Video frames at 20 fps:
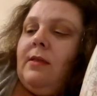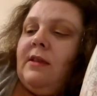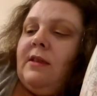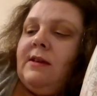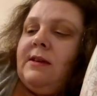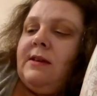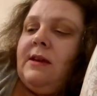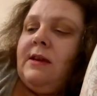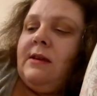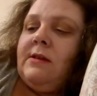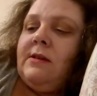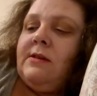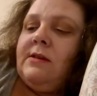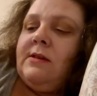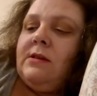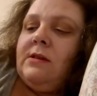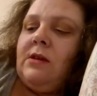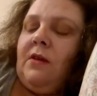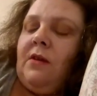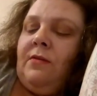This is
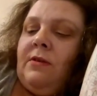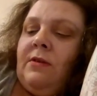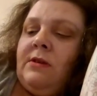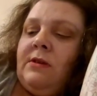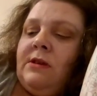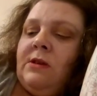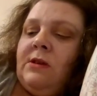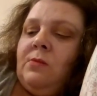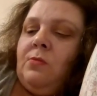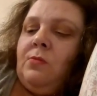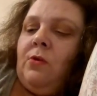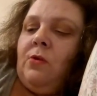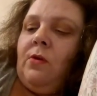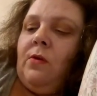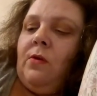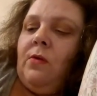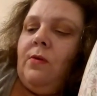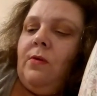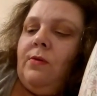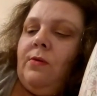soft and
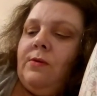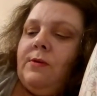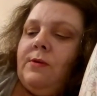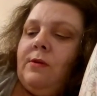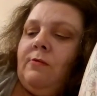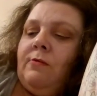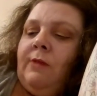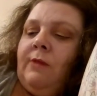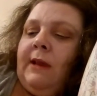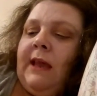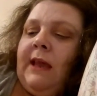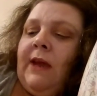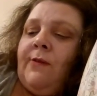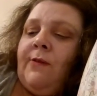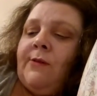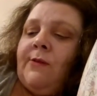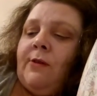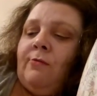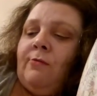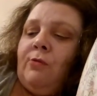smooth,
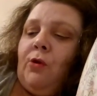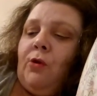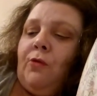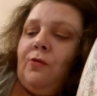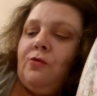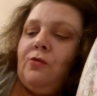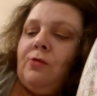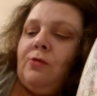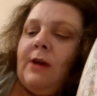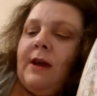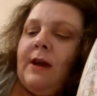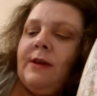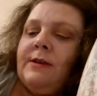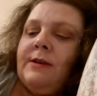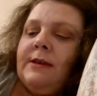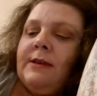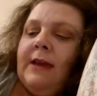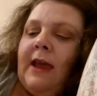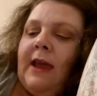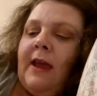relieves rough, dry
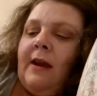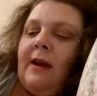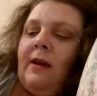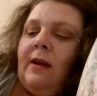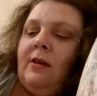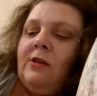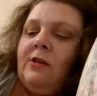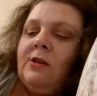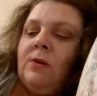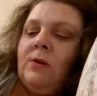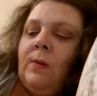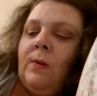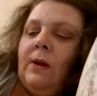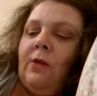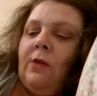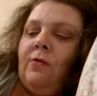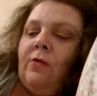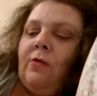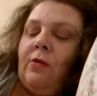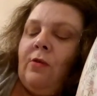skin.
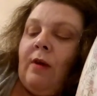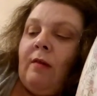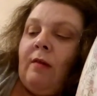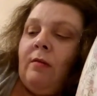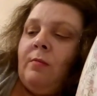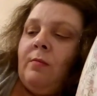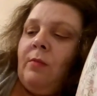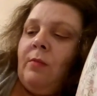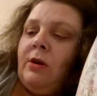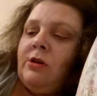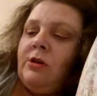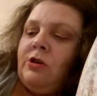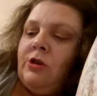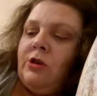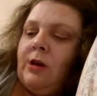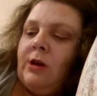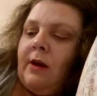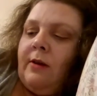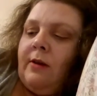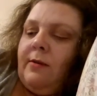24-hour
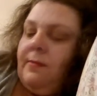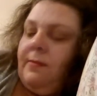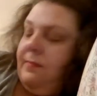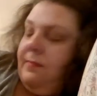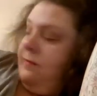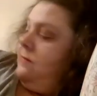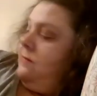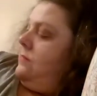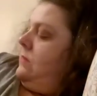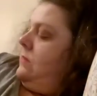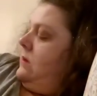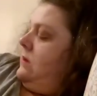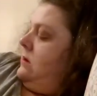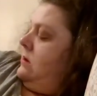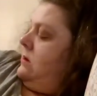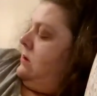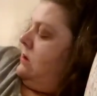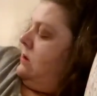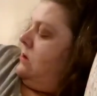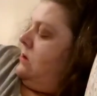moisture.
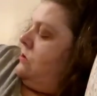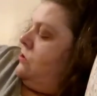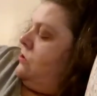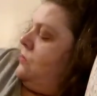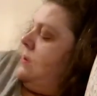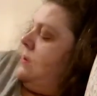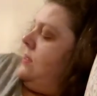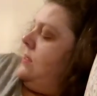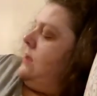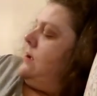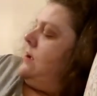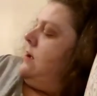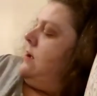So in the